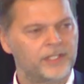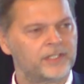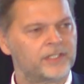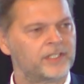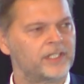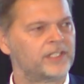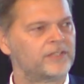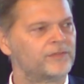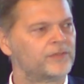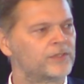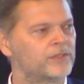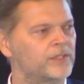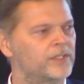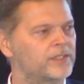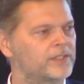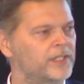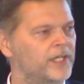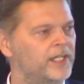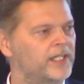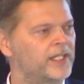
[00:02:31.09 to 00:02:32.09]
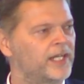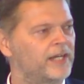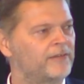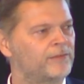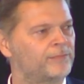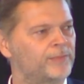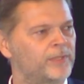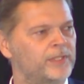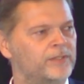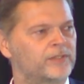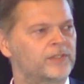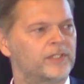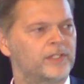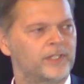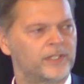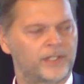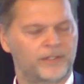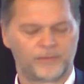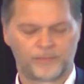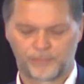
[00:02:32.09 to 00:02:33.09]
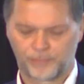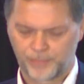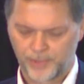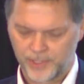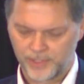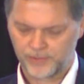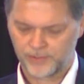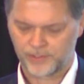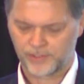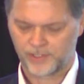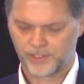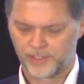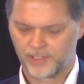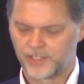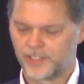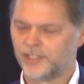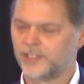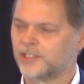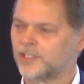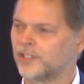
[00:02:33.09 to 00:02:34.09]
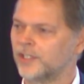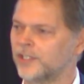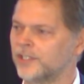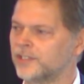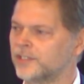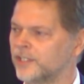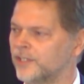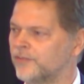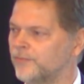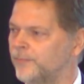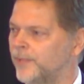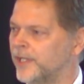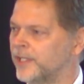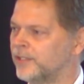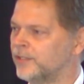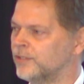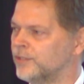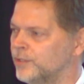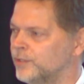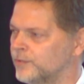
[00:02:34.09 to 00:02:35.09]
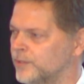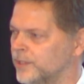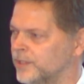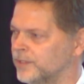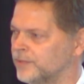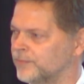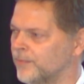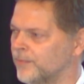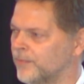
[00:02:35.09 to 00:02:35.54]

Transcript: These results are in line with previous, uh, uh, clinical studies of microdosing.